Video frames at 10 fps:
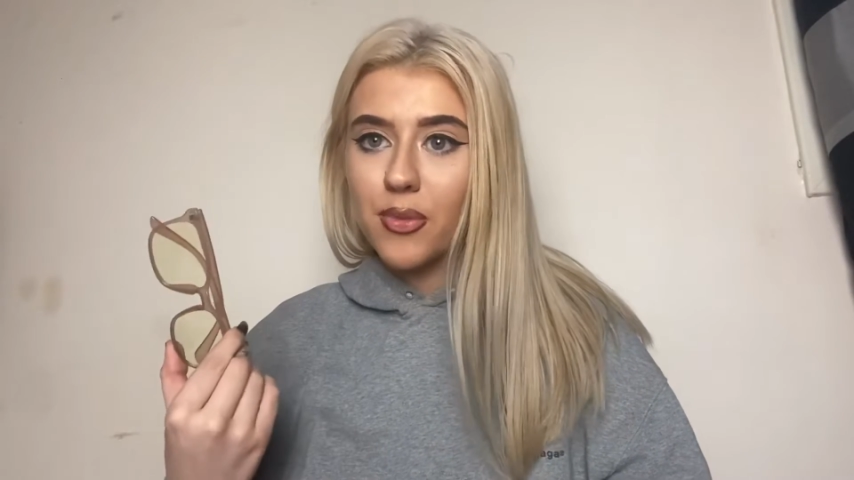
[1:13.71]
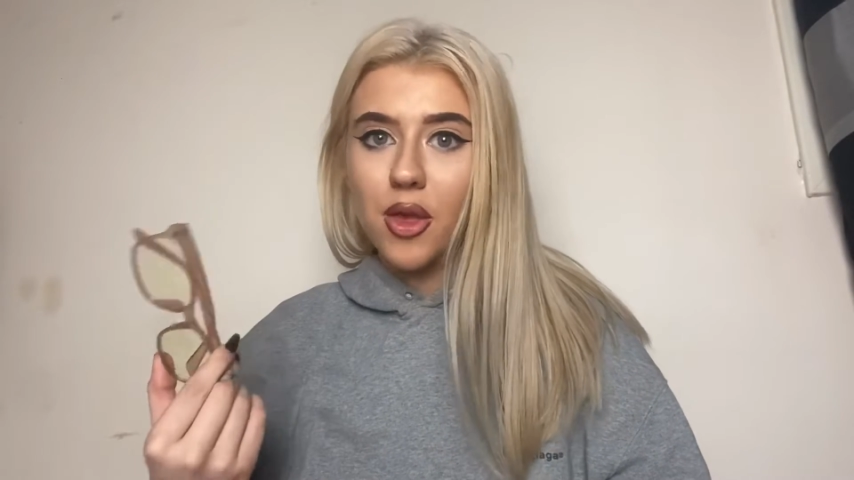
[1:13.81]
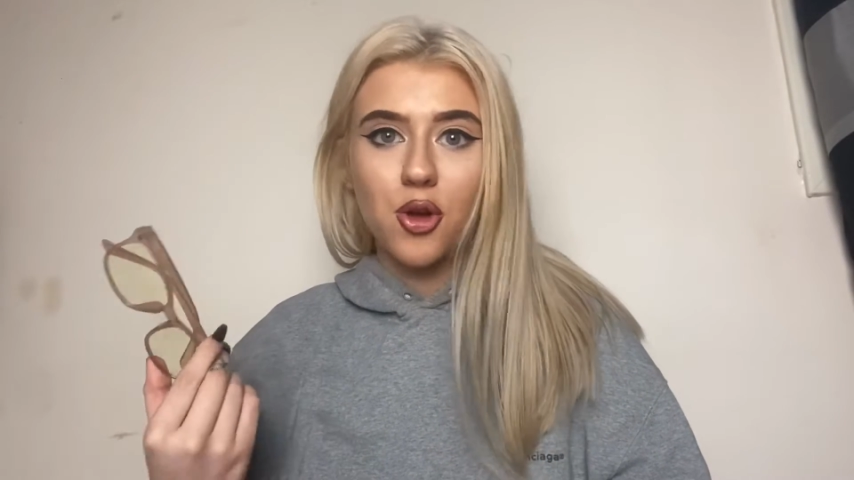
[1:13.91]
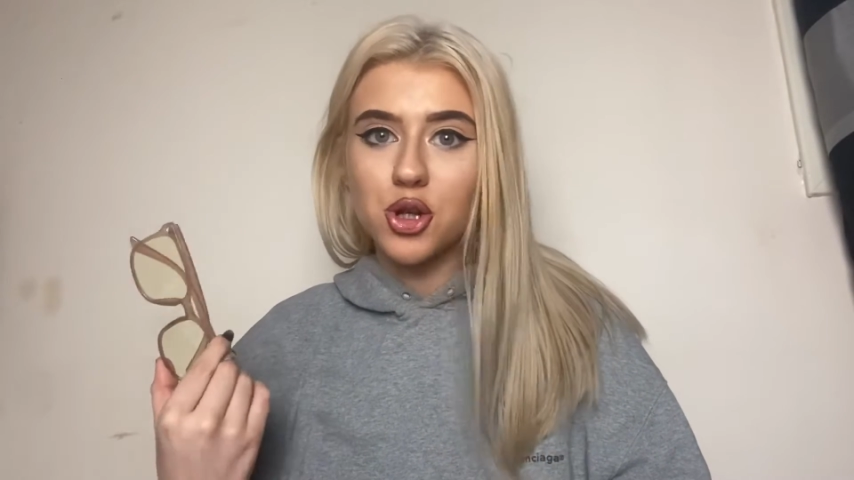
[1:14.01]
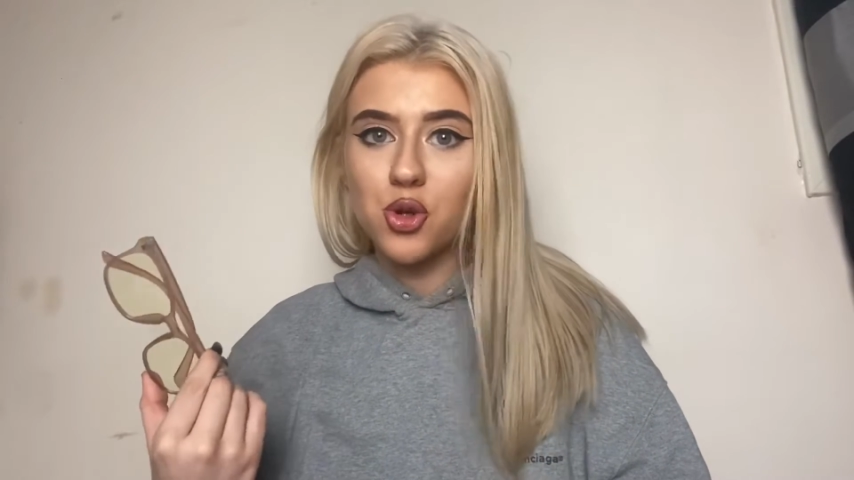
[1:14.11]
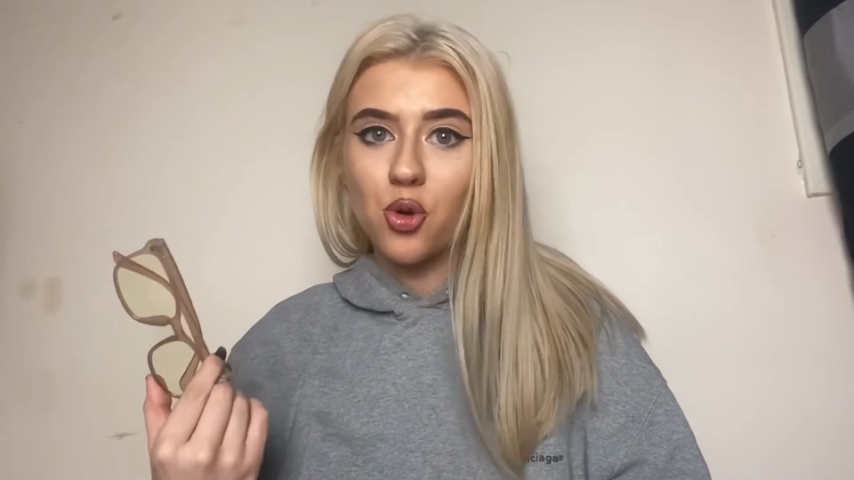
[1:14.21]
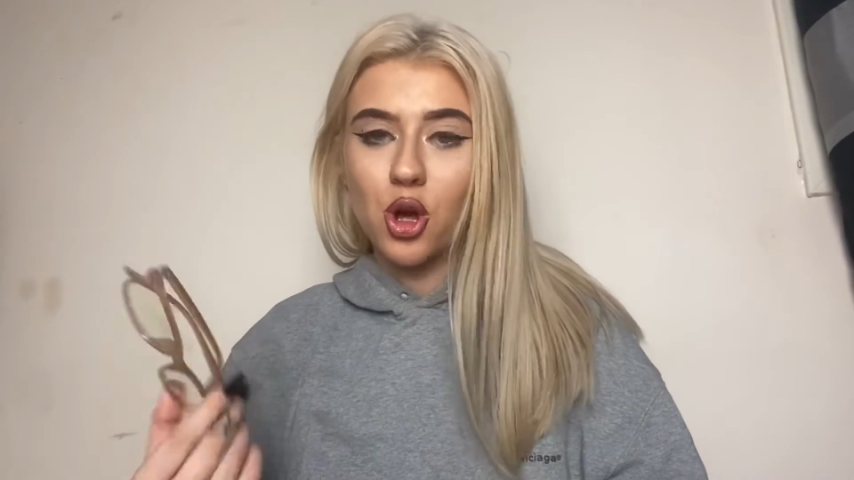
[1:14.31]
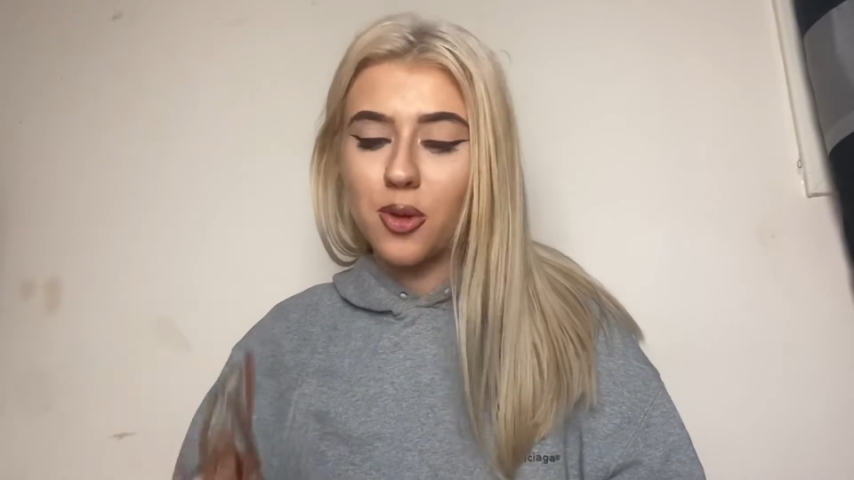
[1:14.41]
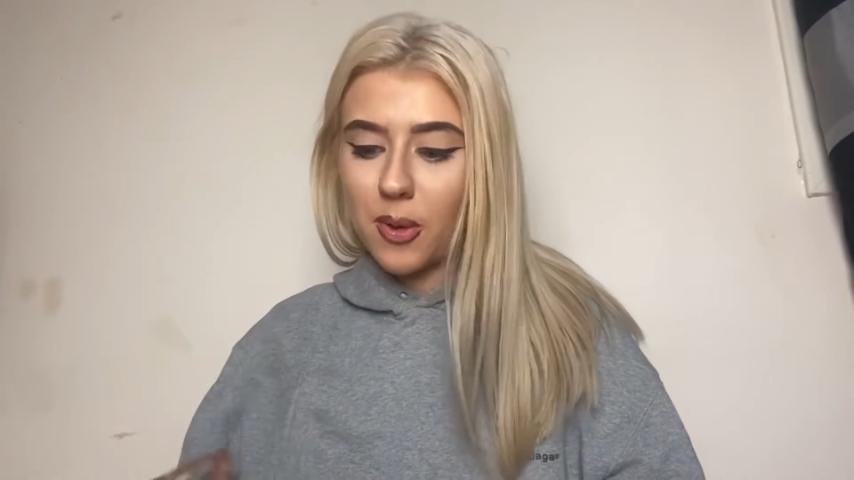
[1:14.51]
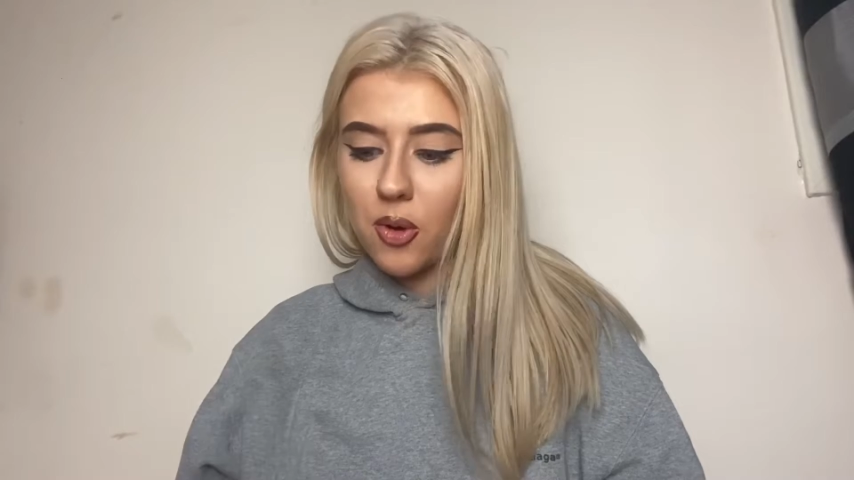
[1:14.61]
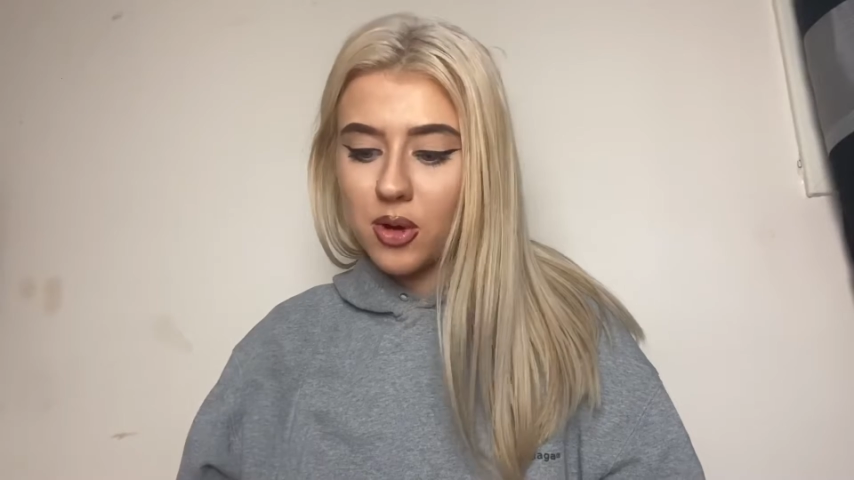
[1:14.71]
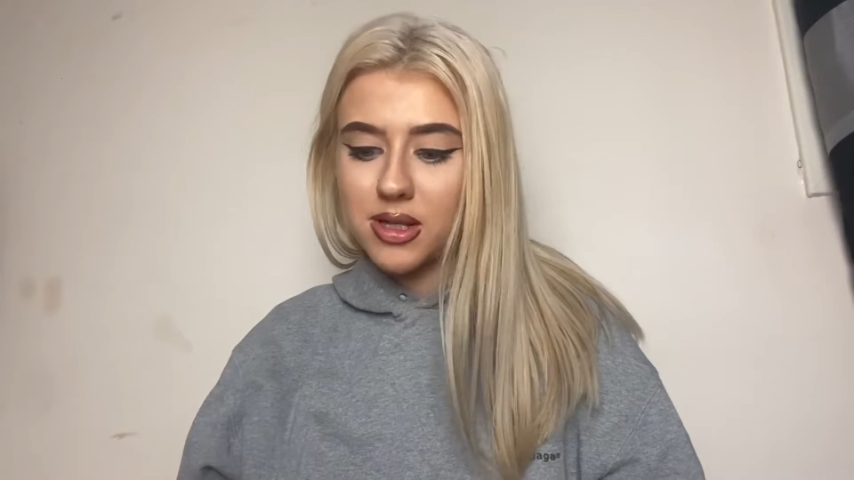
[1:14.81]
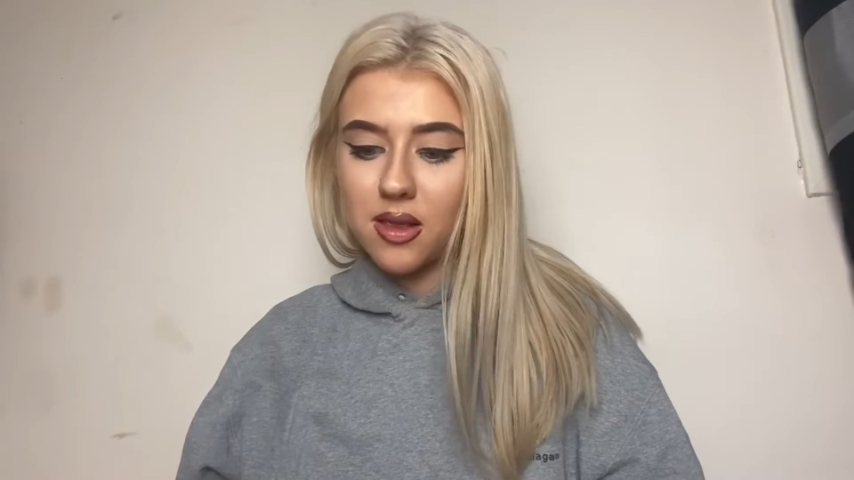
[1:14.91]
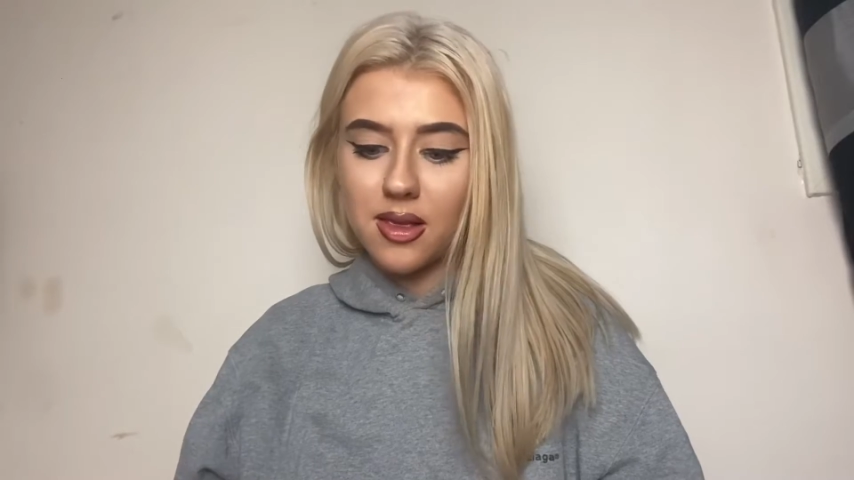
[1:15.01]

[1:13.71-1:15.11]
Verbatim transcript: they're so good because